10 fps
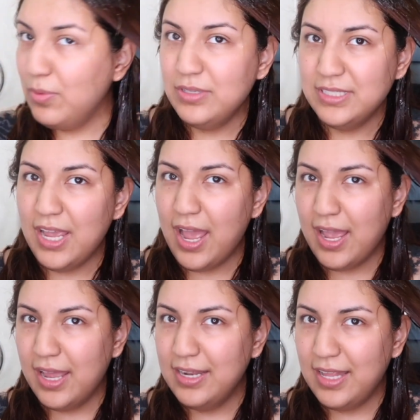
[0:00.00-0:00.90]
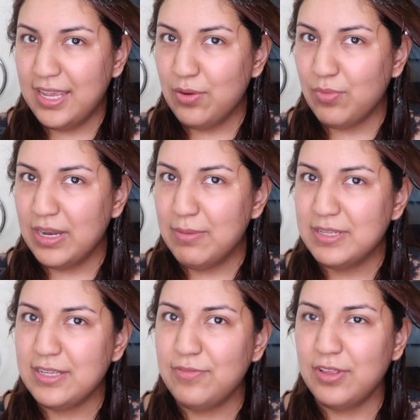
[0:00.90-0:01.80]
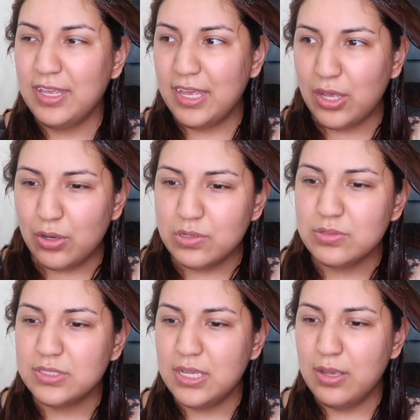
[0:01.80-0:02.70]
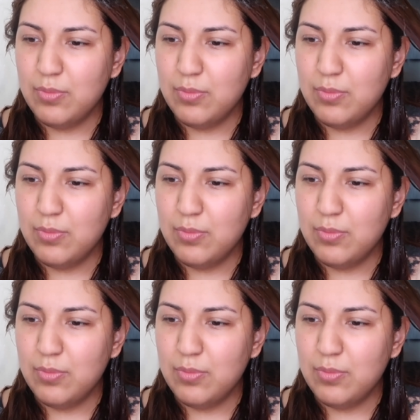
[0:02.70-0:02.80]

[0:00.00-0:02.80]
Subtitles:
will say I kind of like it runny because I feel like it goes